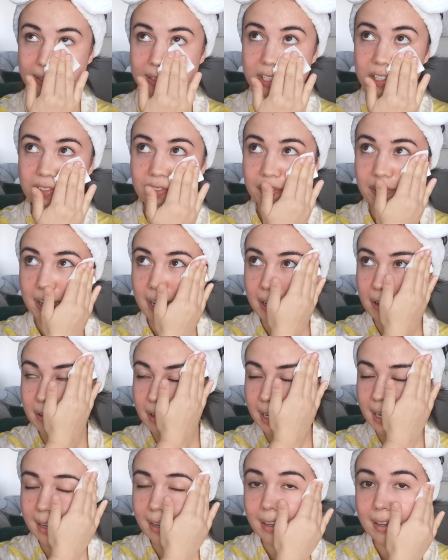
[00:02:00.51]
It's
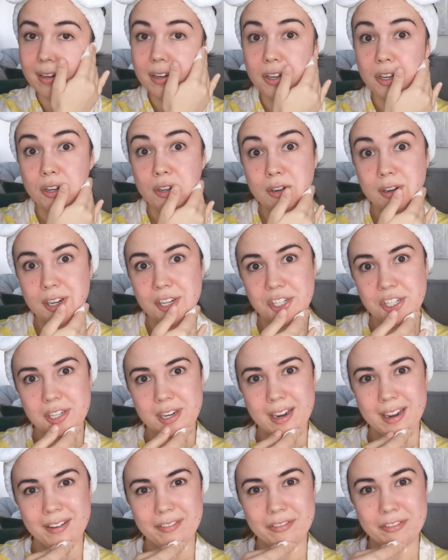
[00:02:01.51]
very
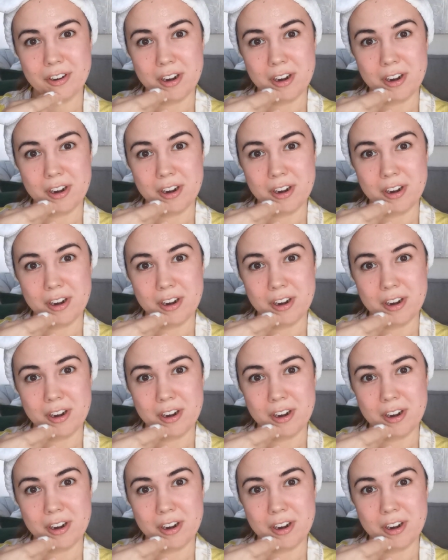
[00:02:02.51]
nourishing